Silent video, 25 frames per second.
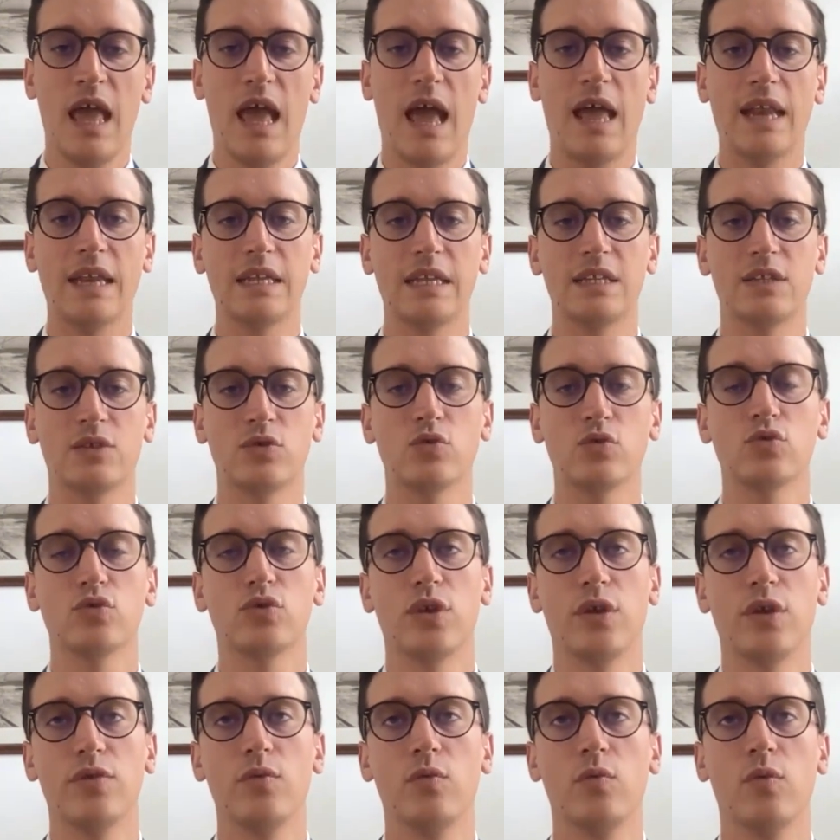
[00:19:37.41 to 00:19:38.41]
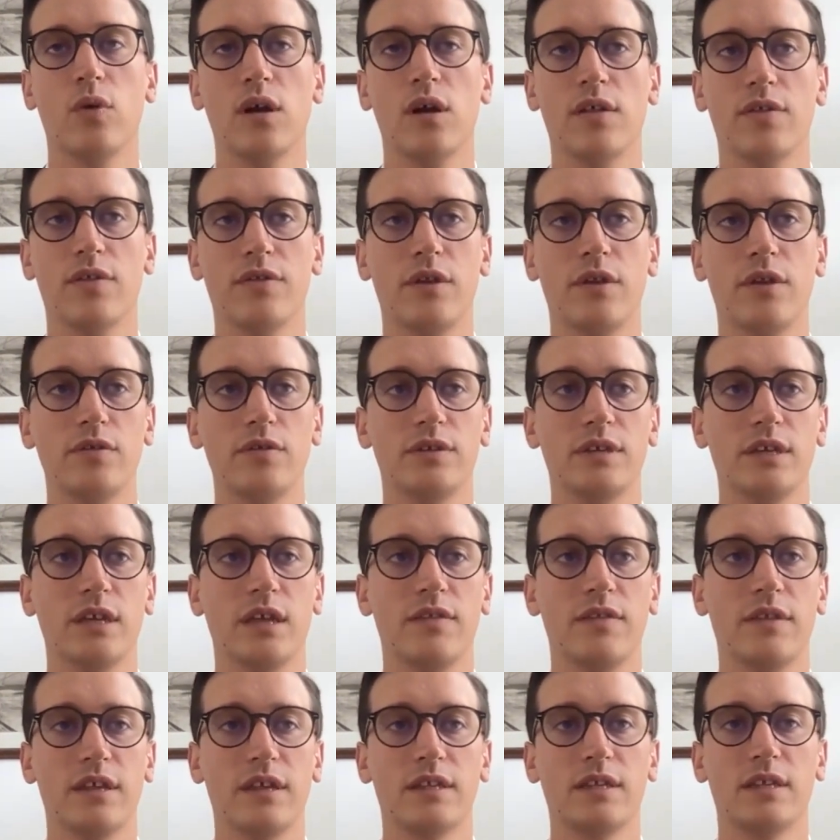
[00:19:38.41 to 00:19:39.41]
And it's also worth noting
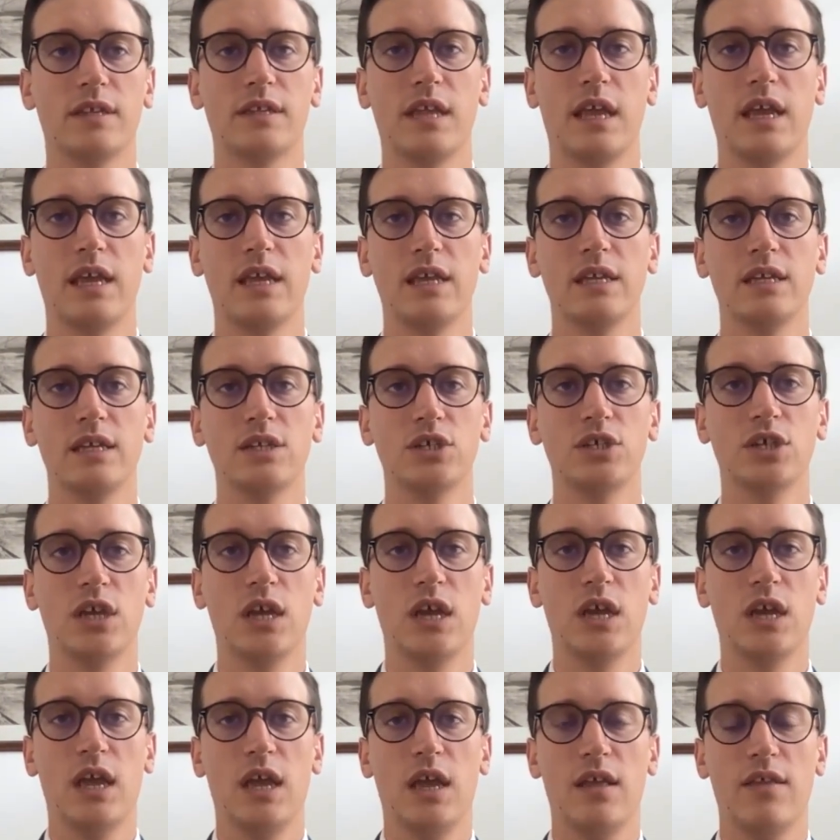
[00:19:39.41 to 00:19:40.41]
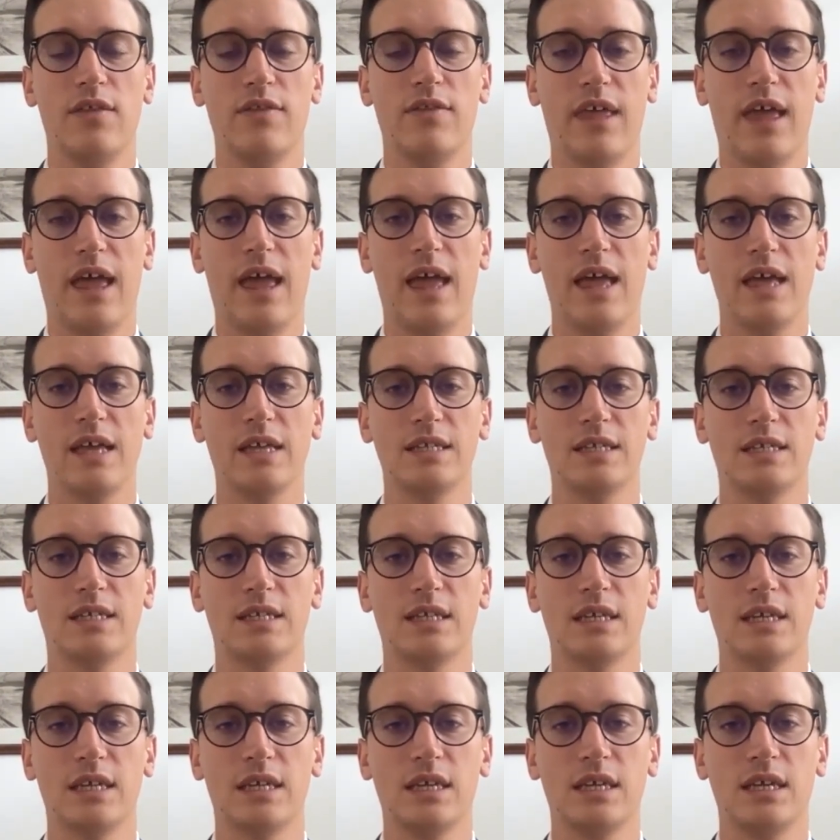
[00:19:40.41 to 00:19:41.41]
at this stage
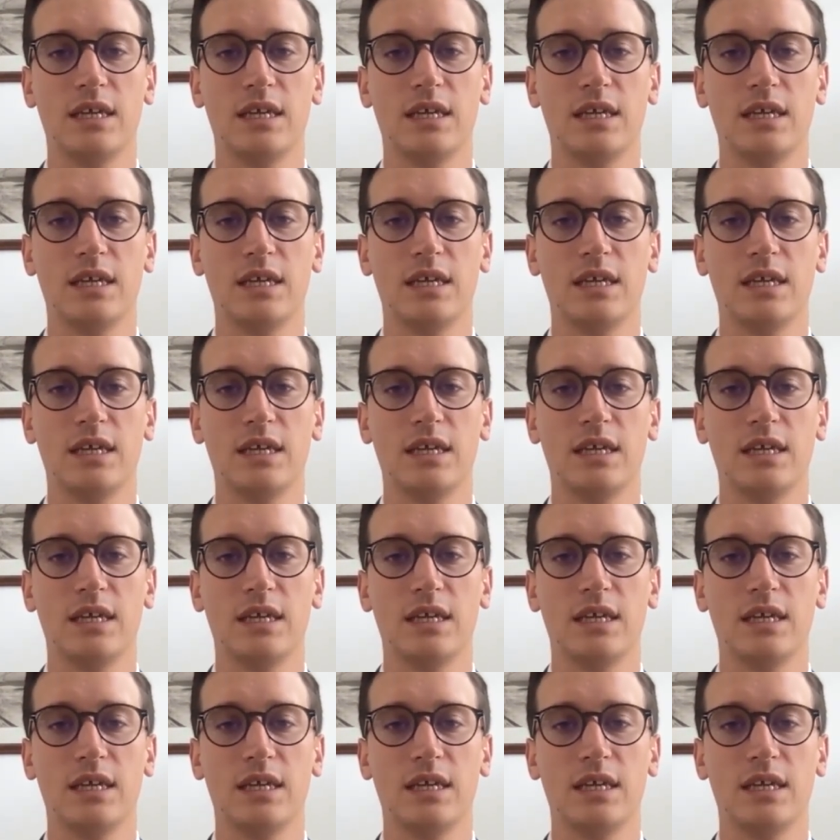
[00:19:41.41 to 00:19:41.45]
that